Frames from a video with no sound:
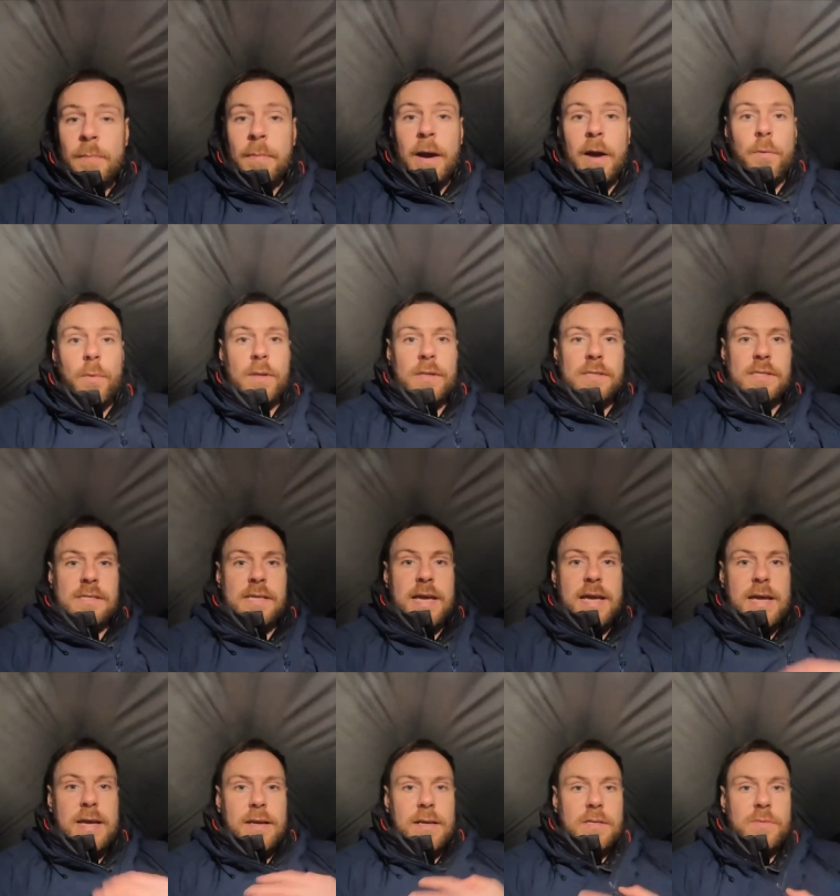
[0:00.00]
But I will
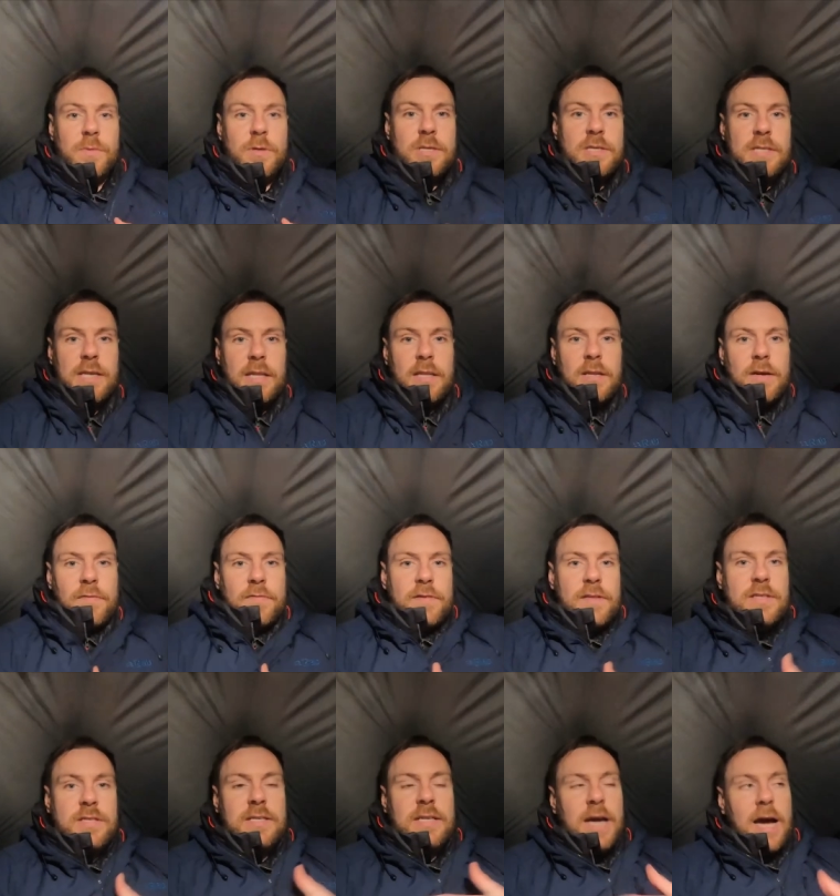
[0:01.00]
say, as much as I love
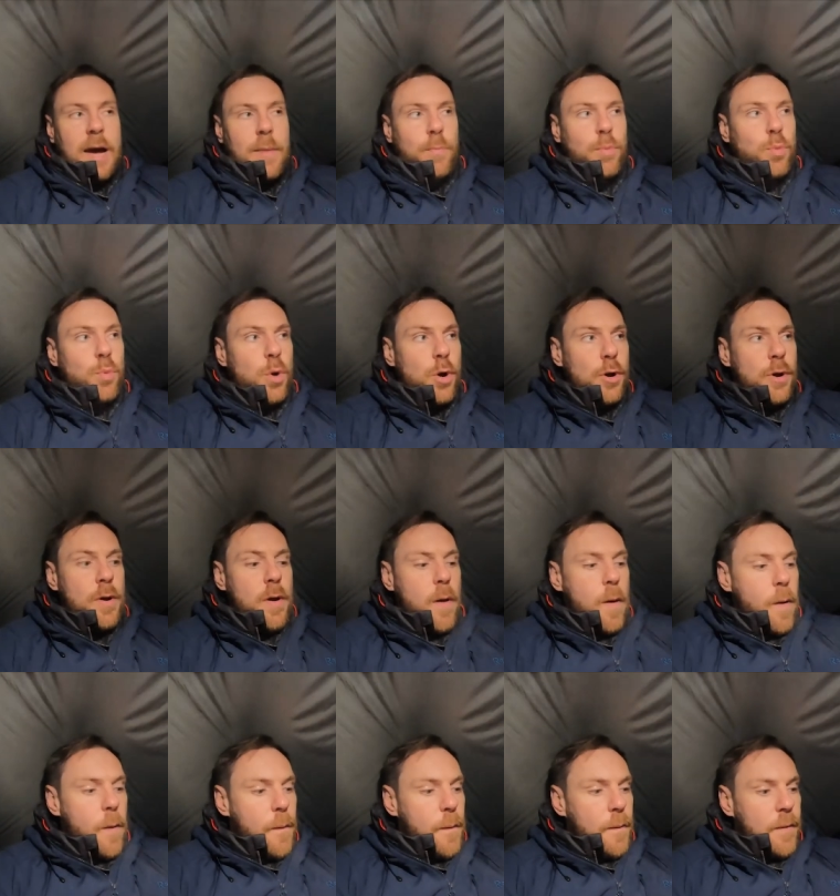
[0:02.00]
the Scarp 1,
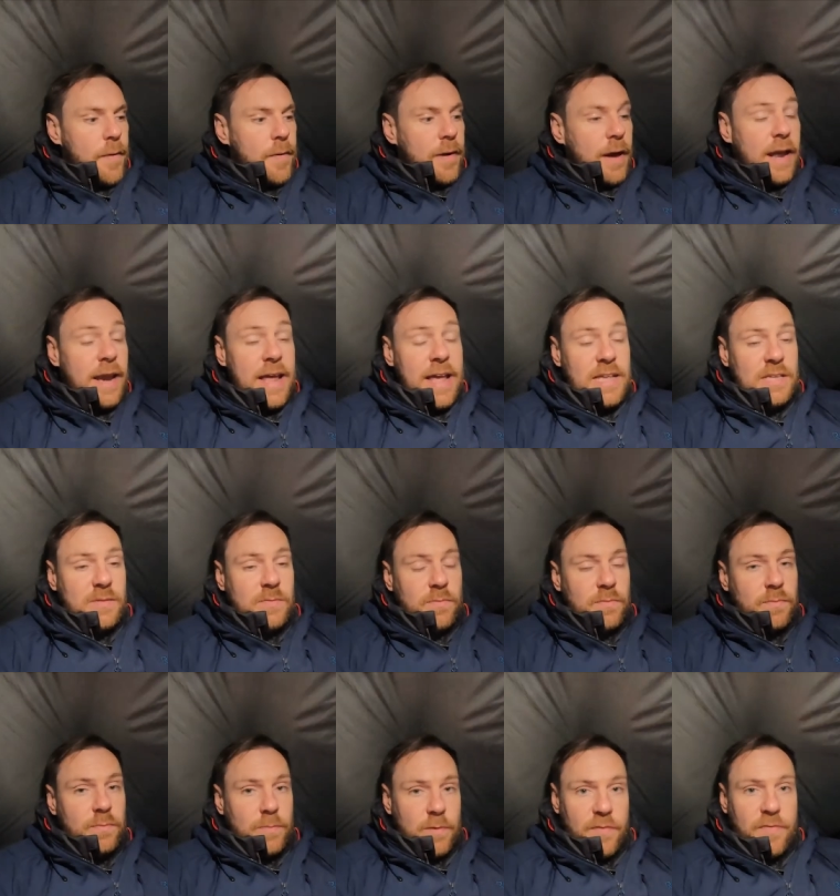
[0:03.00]
and it is
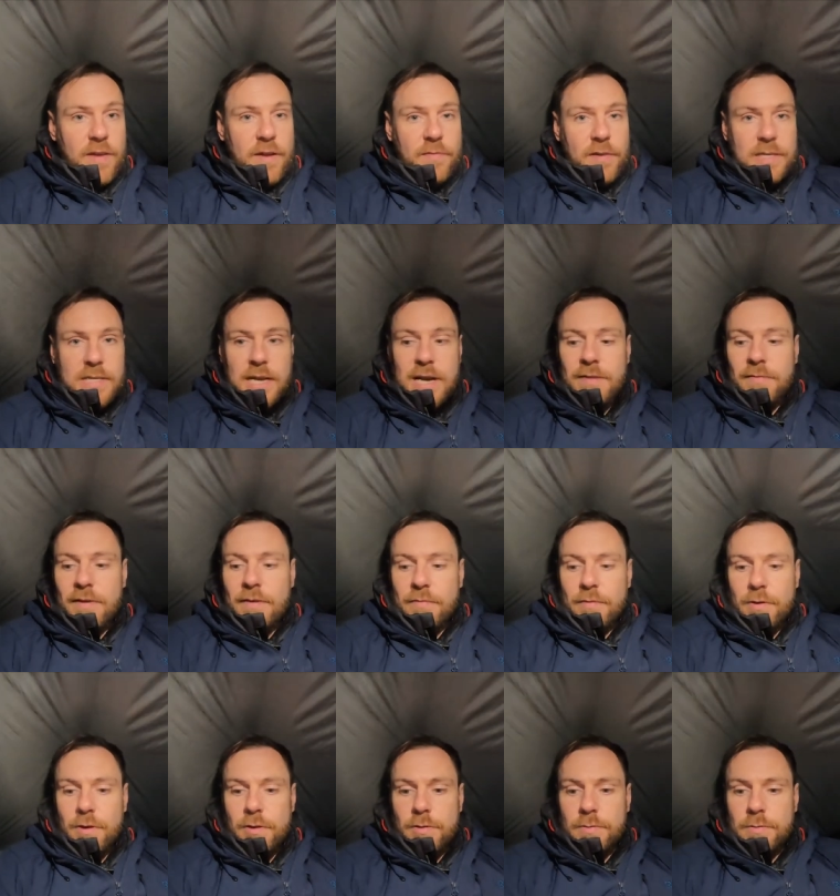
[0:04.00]
the favourite tent I've
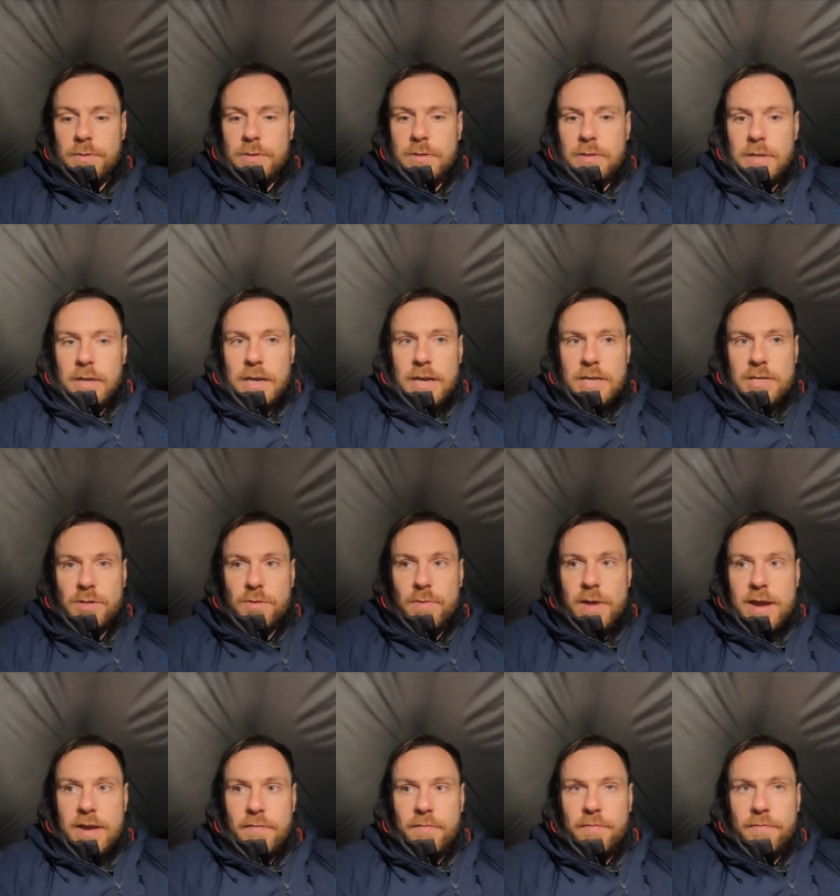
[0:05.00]
ever owned, and it's
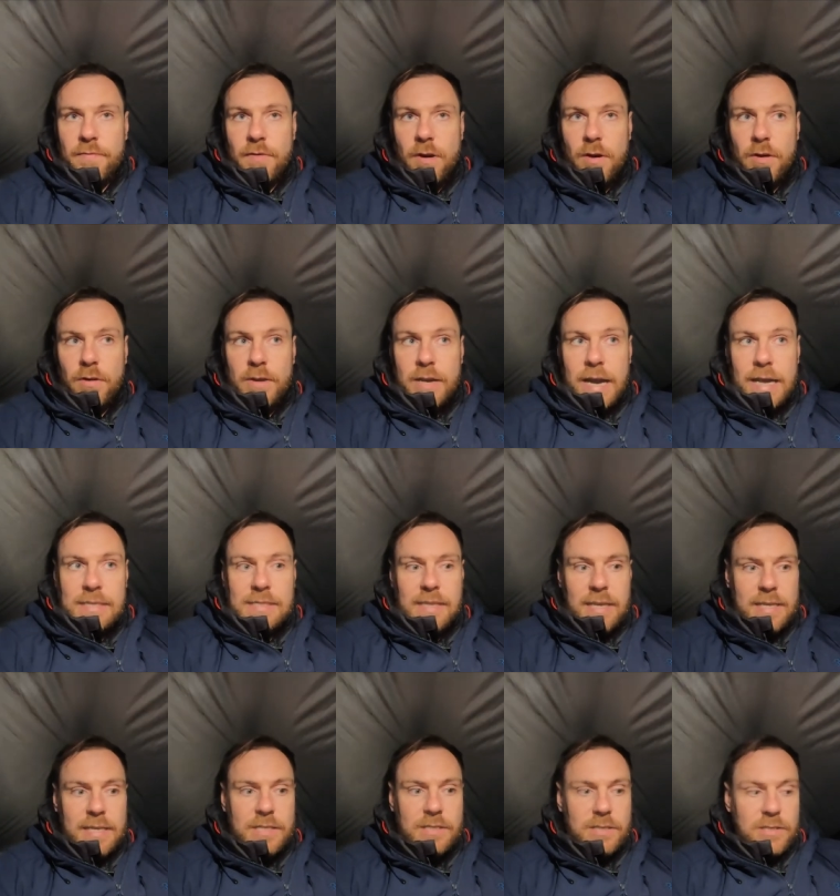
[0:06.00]
great for nights
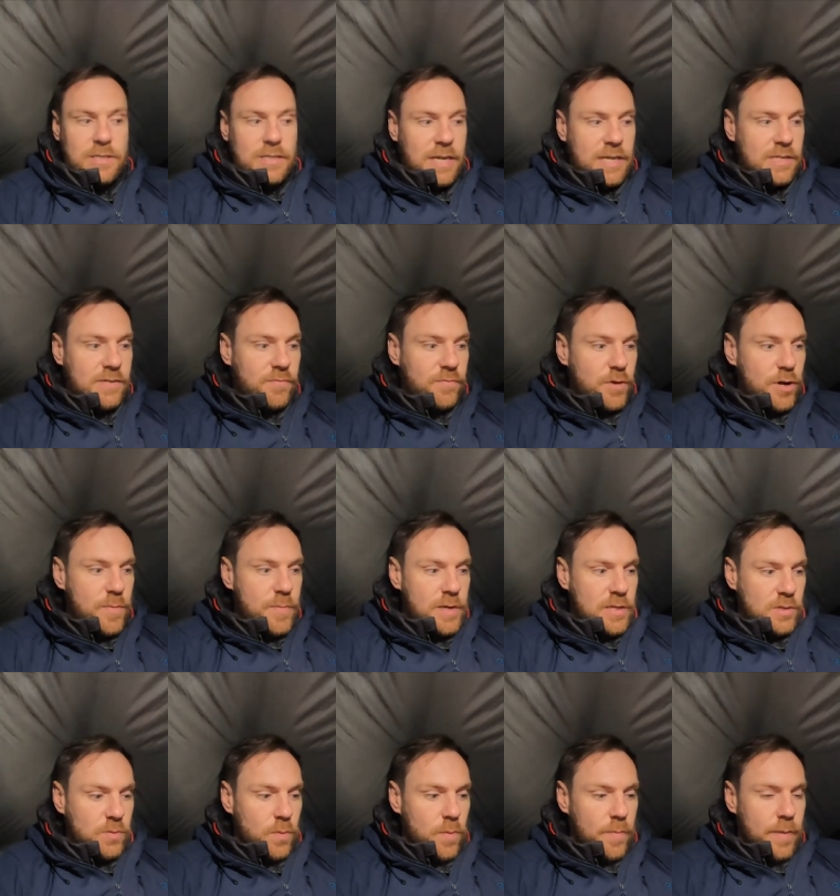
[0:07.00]
like this because it's nice and roomy
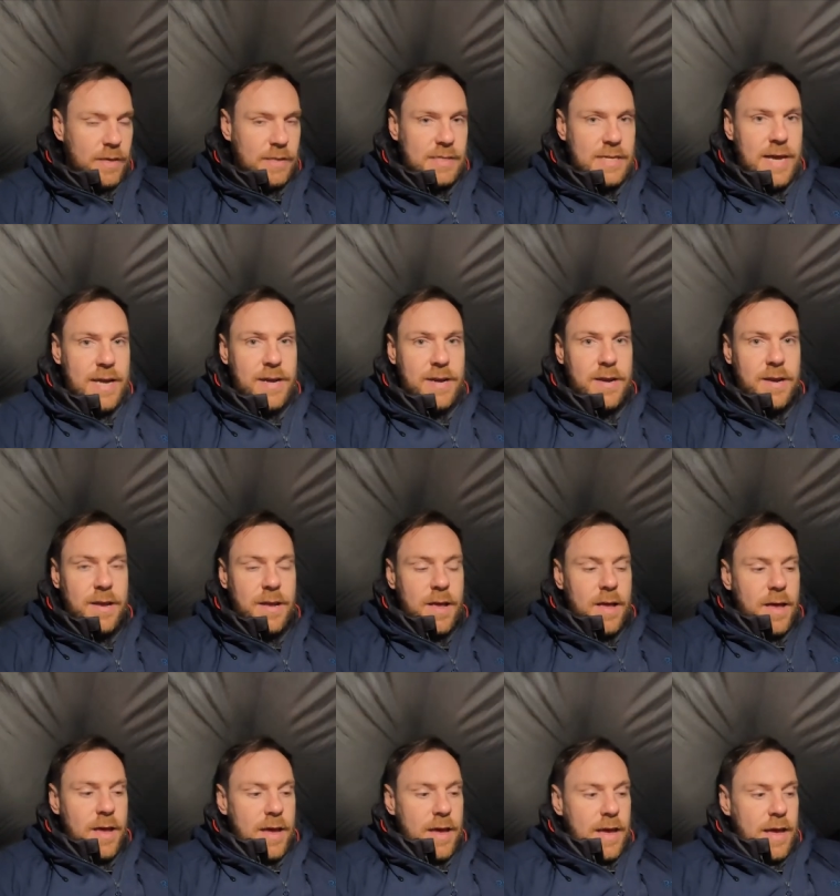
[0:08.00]
as a one-man tent,
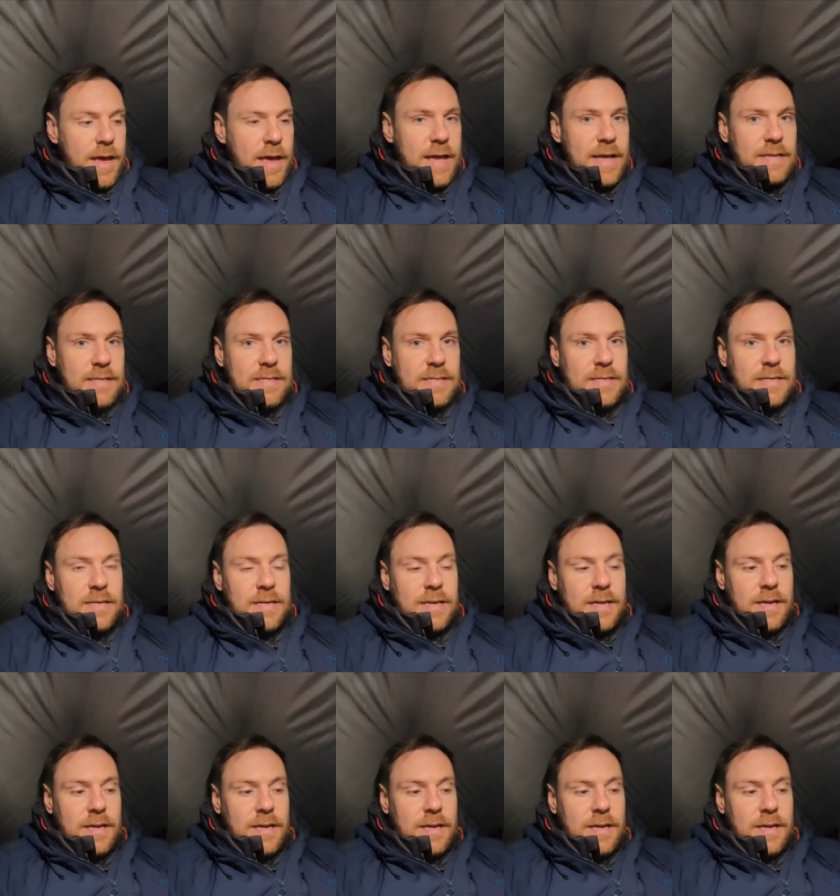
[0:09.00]
is